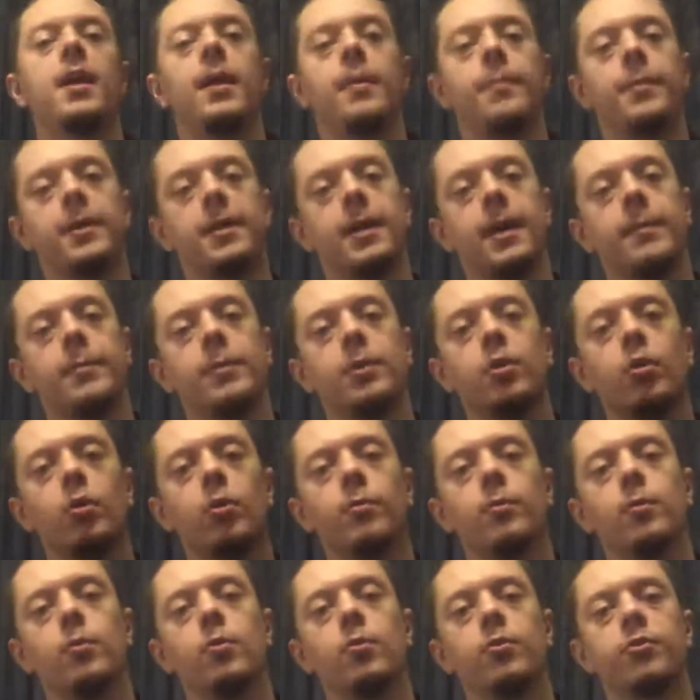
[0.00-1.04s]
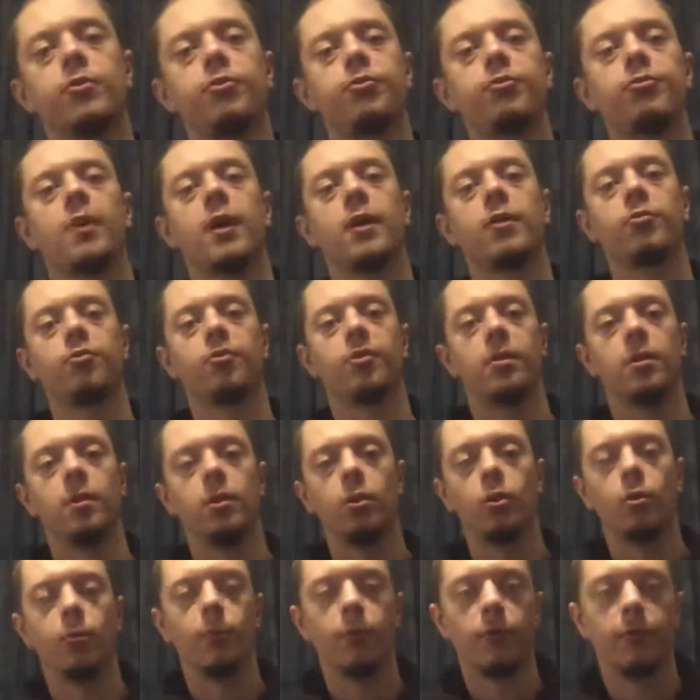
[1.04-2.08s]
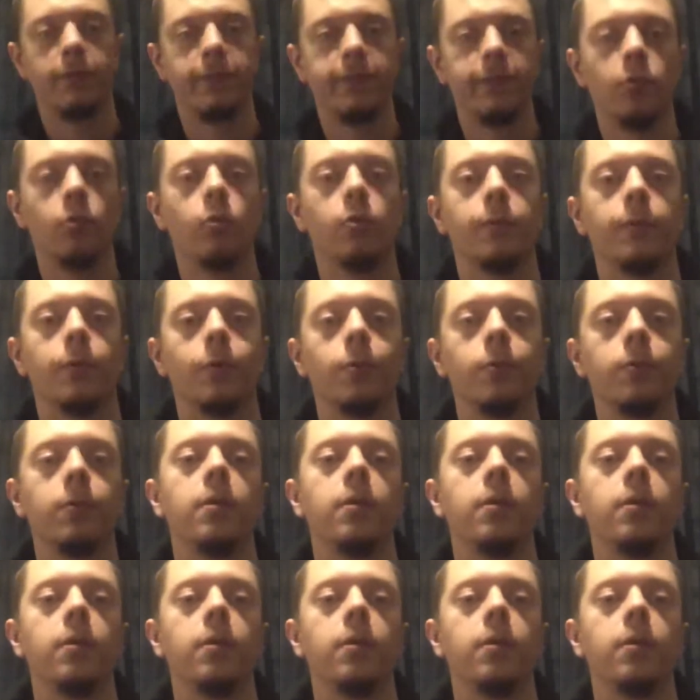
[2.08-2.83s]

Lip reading: became a lot more structured and a lot more formal.